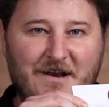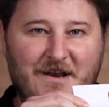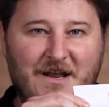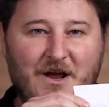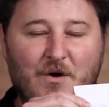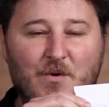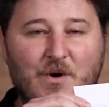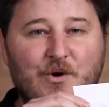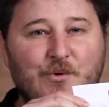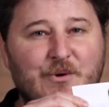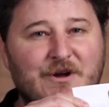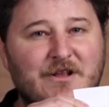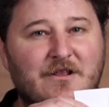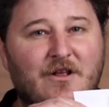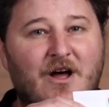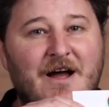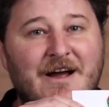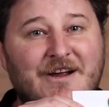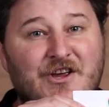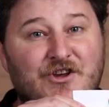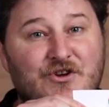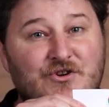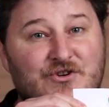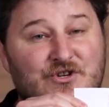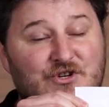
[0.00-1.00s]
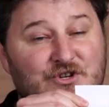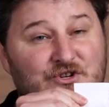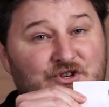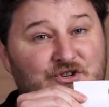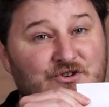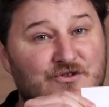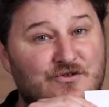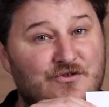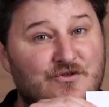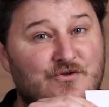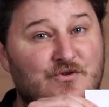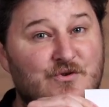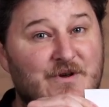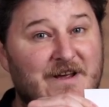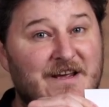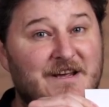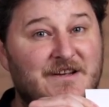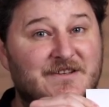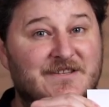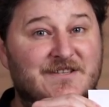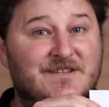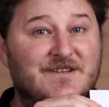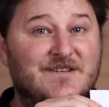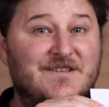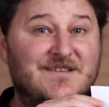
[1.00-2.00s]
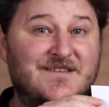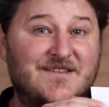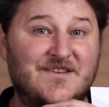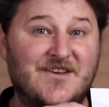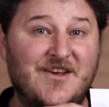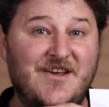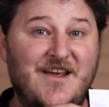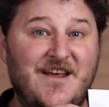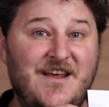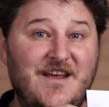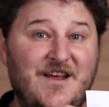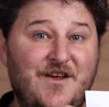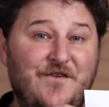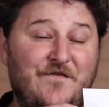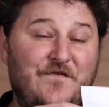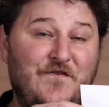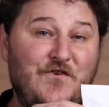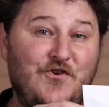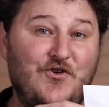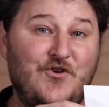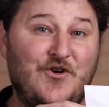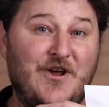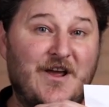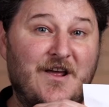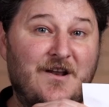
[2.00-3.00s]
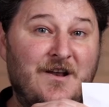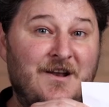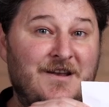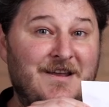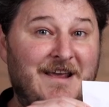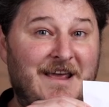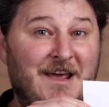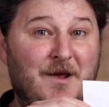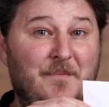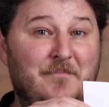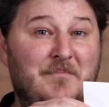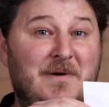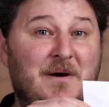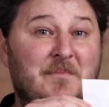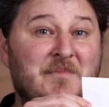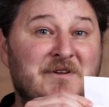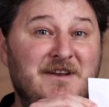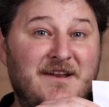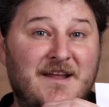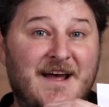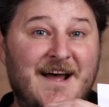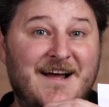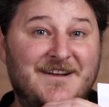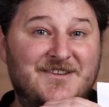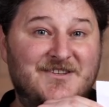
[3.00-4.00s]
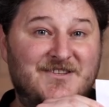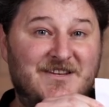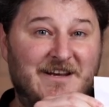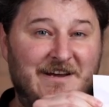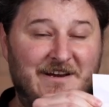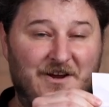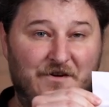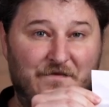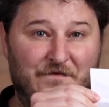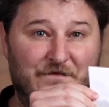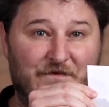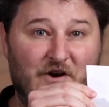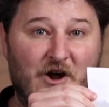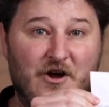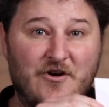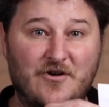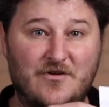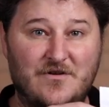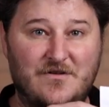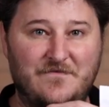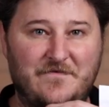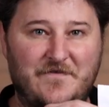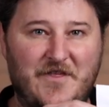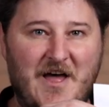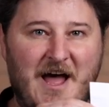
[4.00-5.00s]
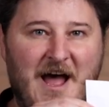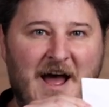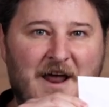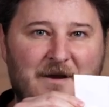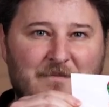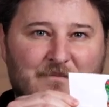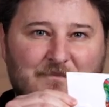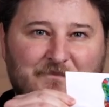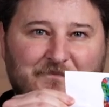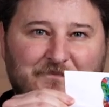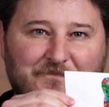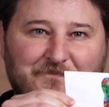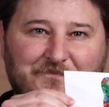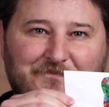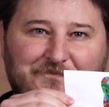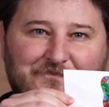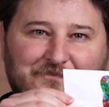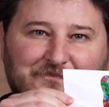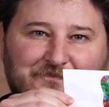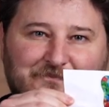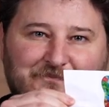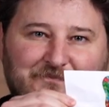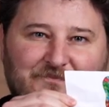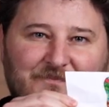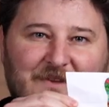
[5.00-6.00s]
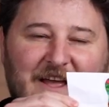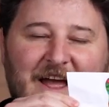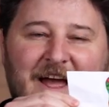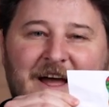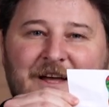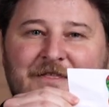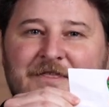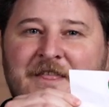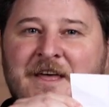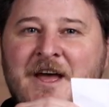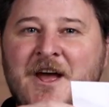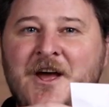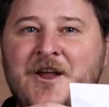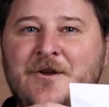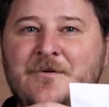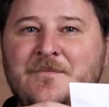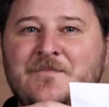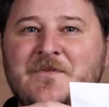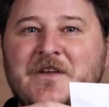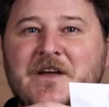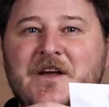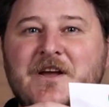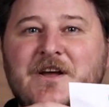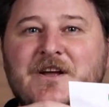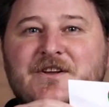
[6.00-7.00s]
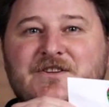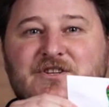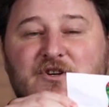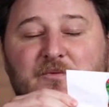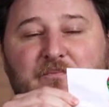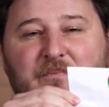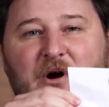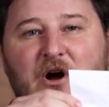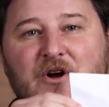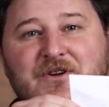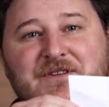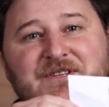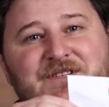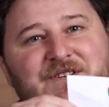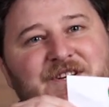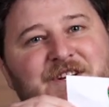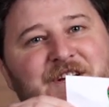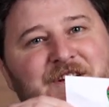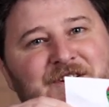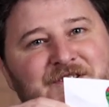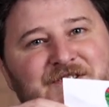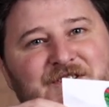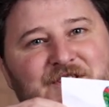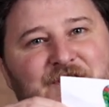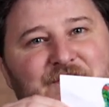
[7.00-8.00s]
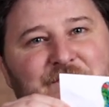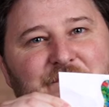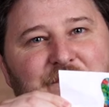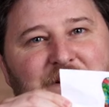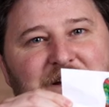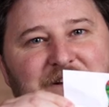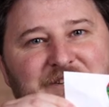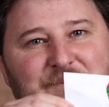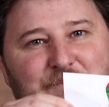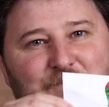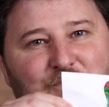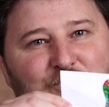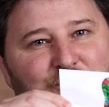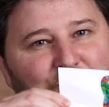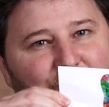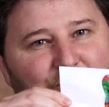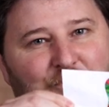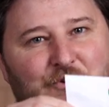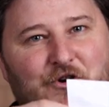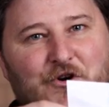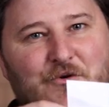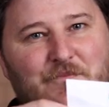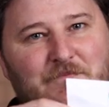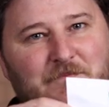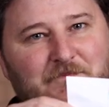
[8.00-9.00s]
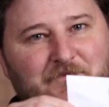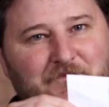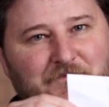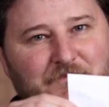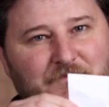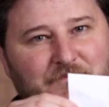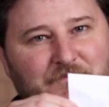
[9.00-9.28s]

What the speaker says: Now, what we'd like you to do is to see if you can get Mum and Dad to take a photo of that and then to post it into the Facebook group.